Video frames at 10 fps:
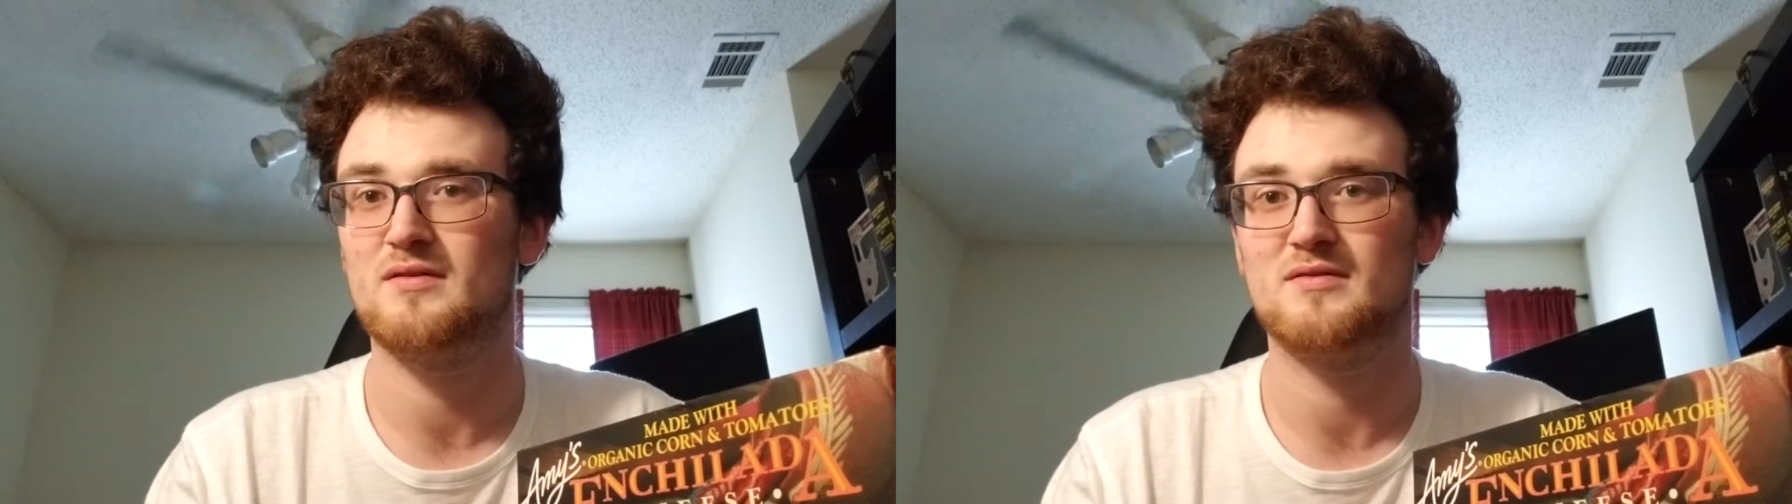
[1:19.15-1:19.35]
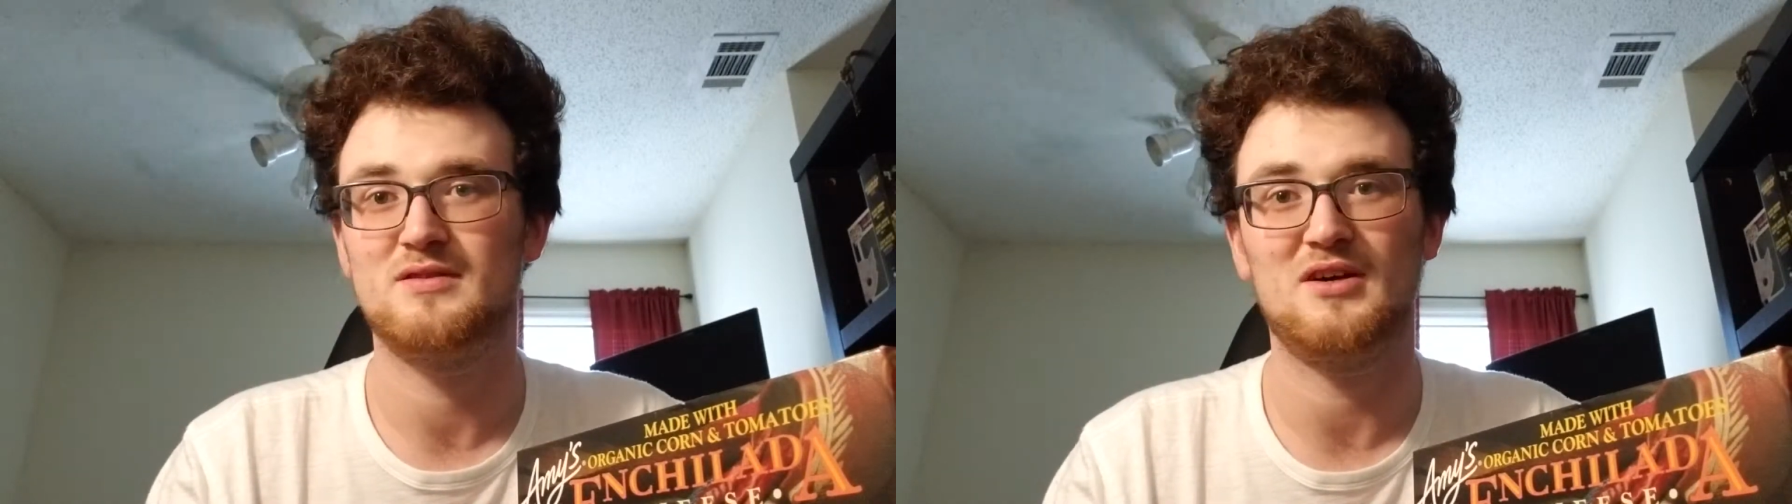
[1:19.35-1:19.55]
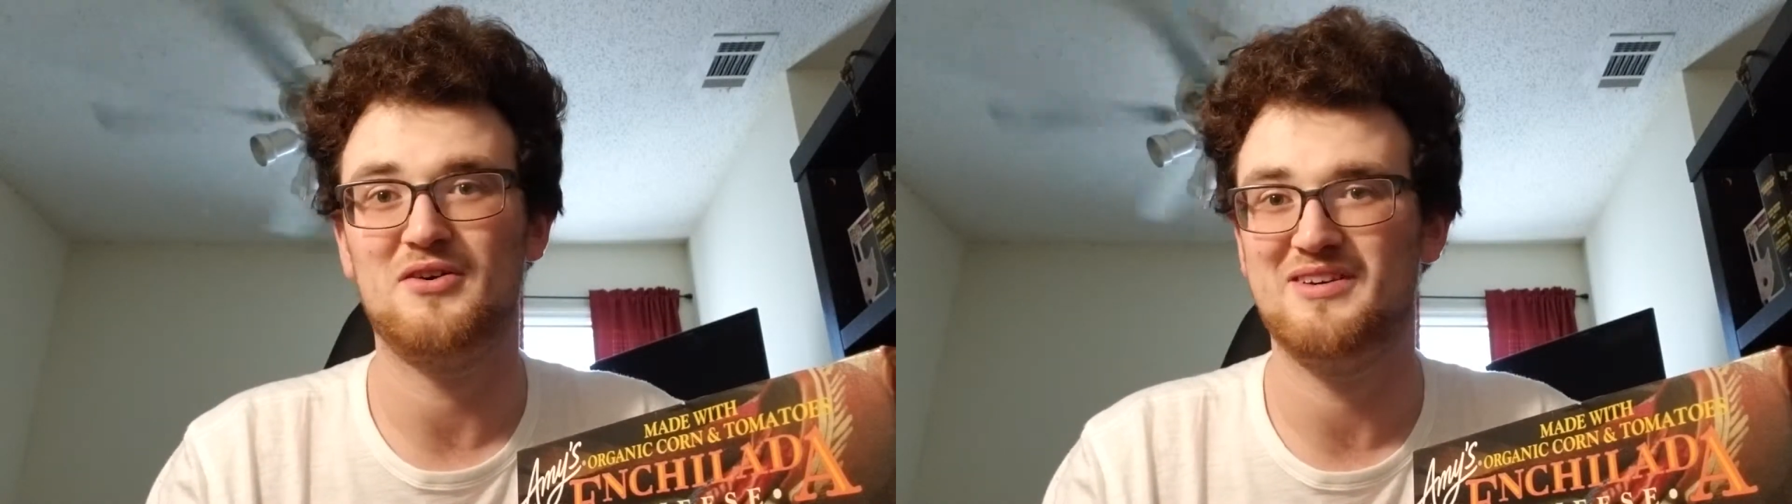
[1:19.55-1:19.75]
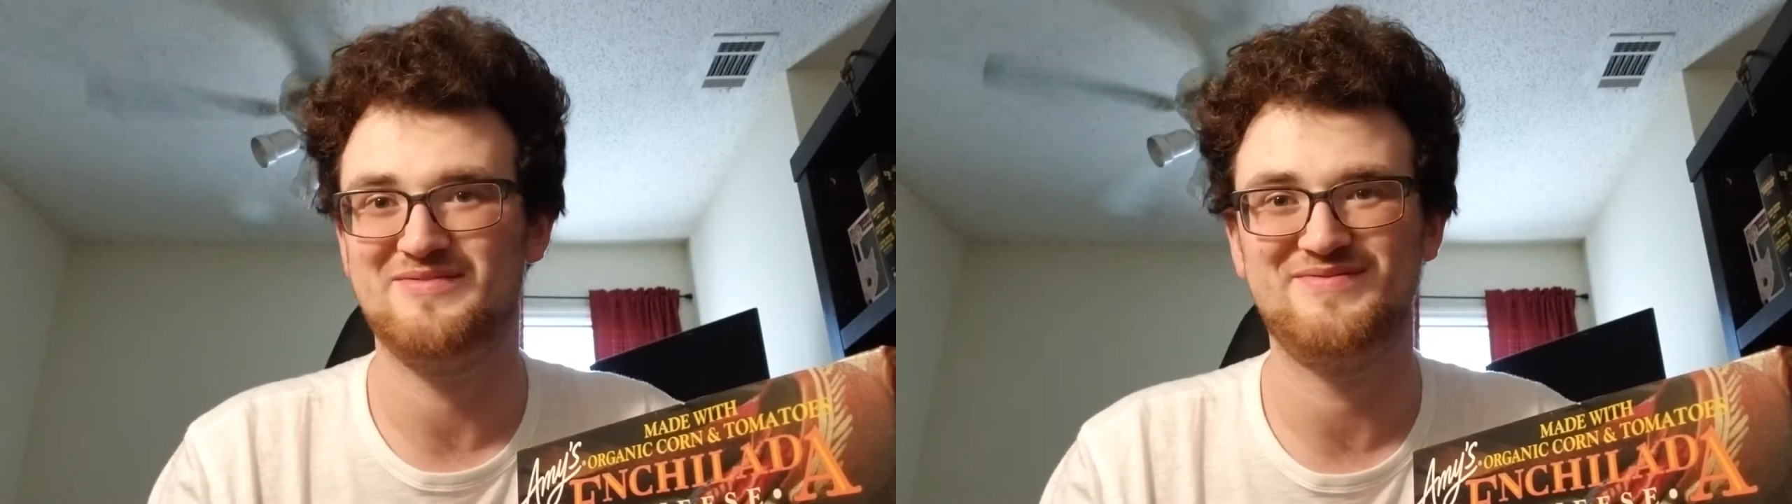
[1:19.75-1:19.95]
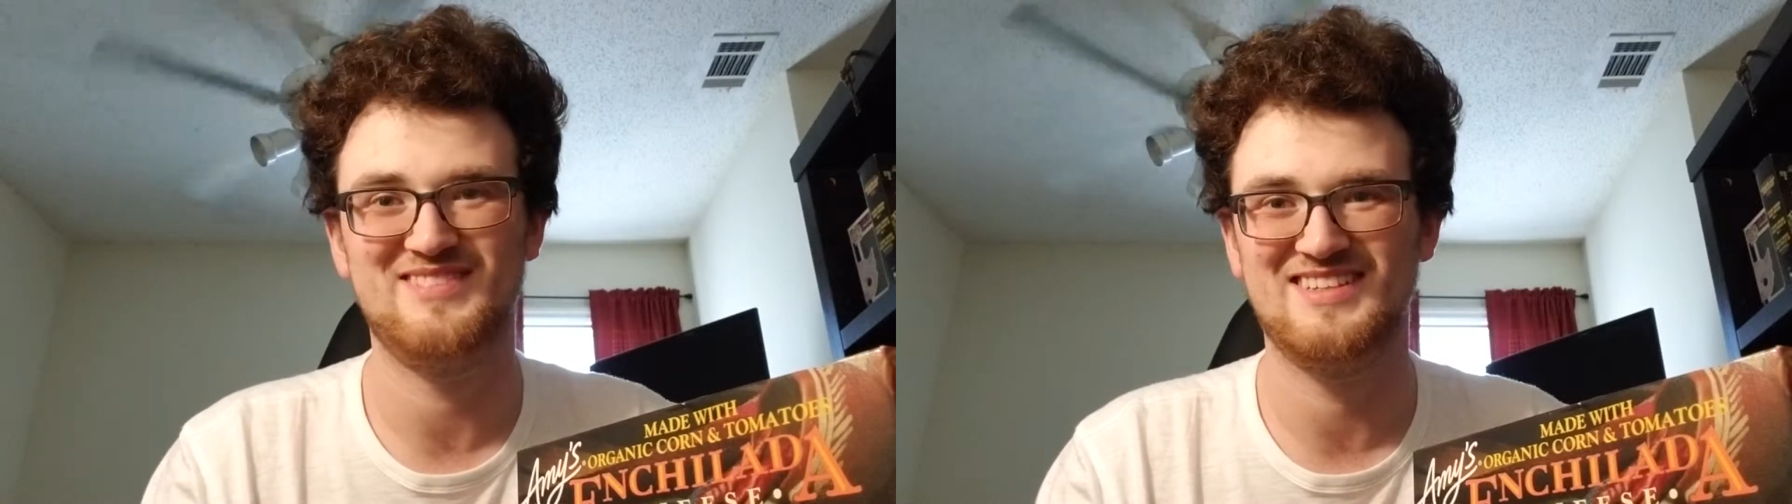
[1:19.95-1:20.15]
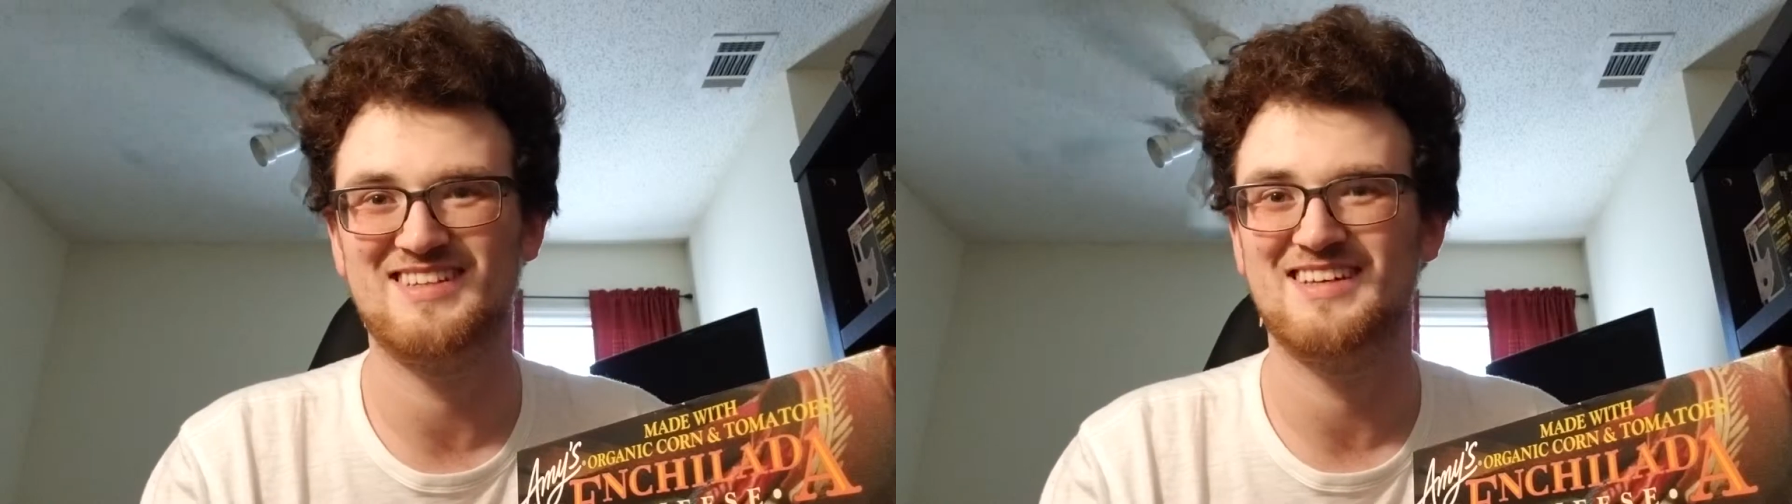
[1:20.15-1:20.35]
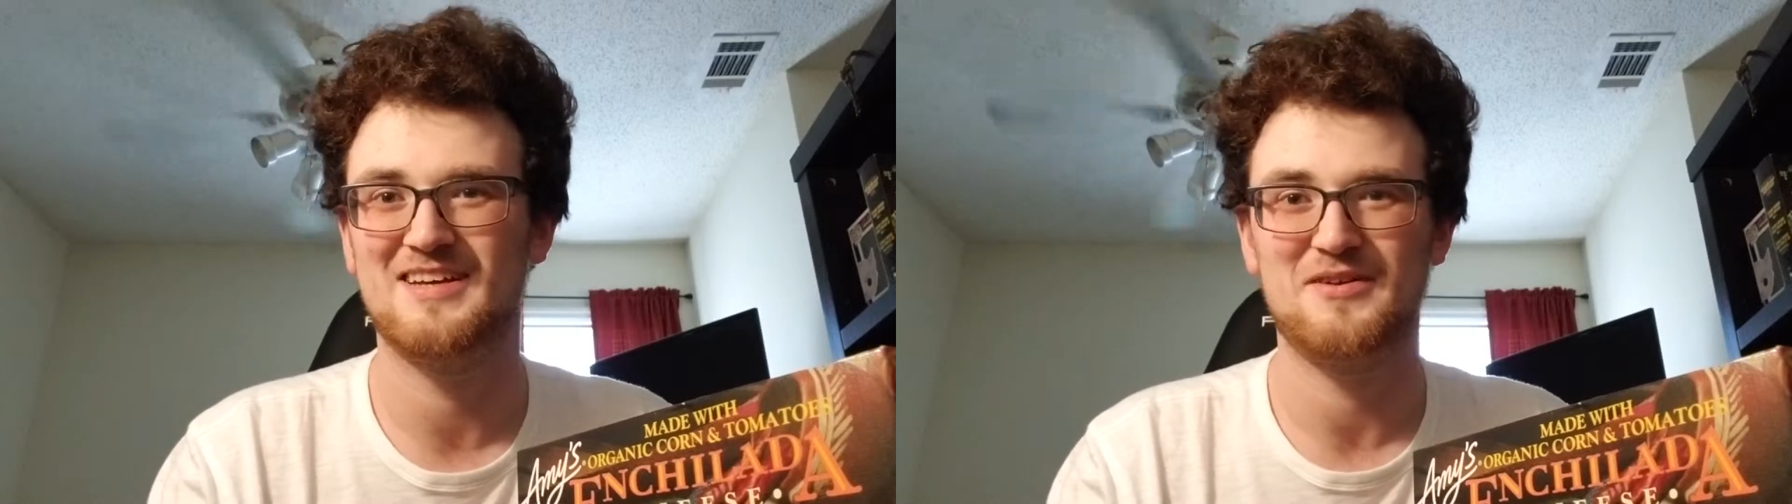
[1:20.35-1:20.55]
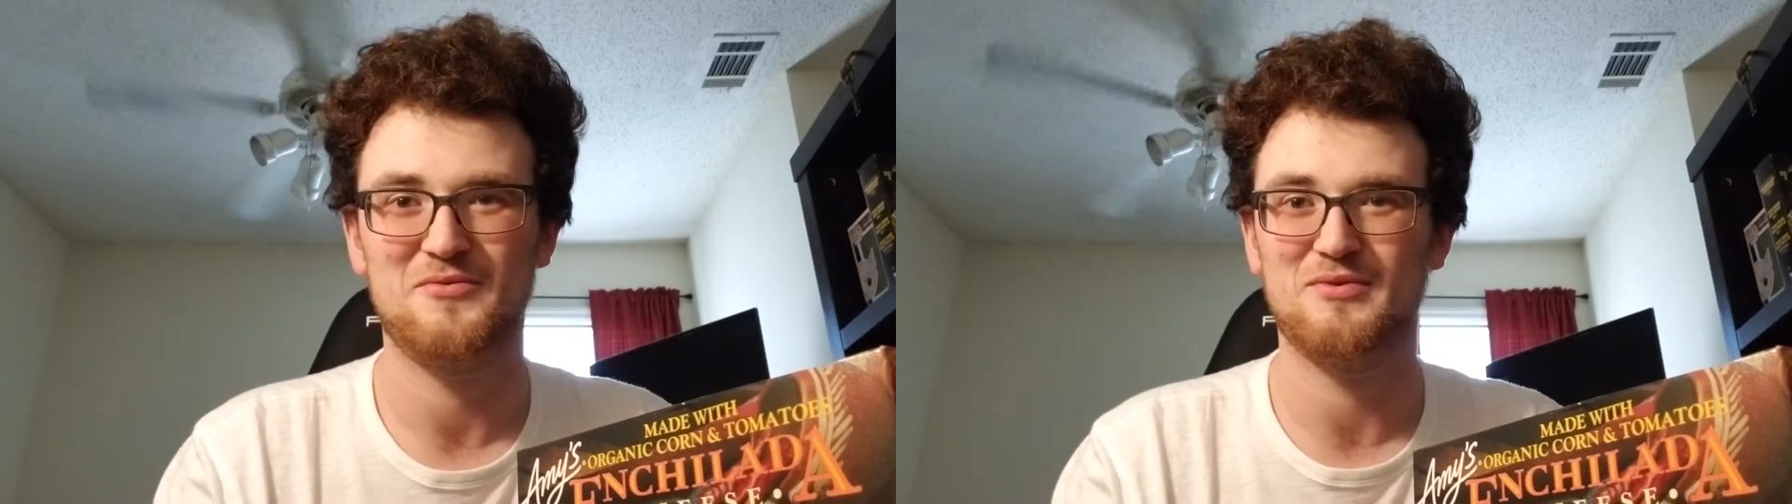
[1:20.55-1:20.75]
So
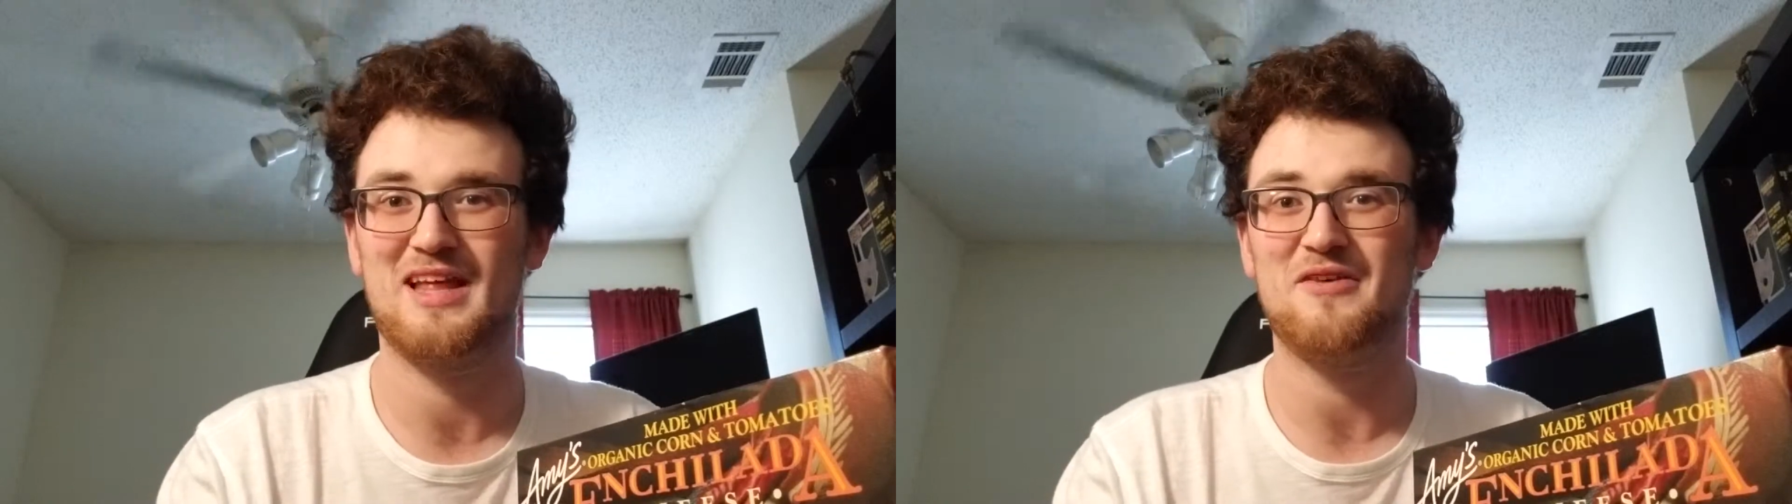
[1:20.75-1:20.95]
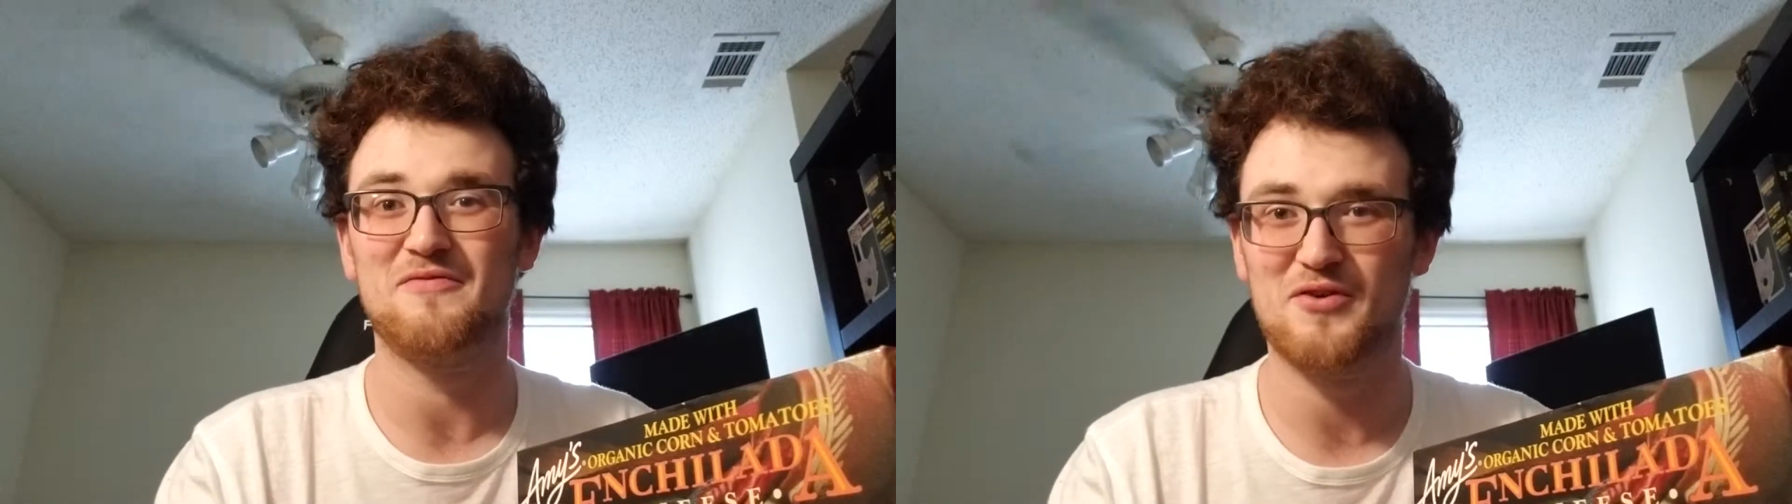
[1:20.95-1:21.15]
without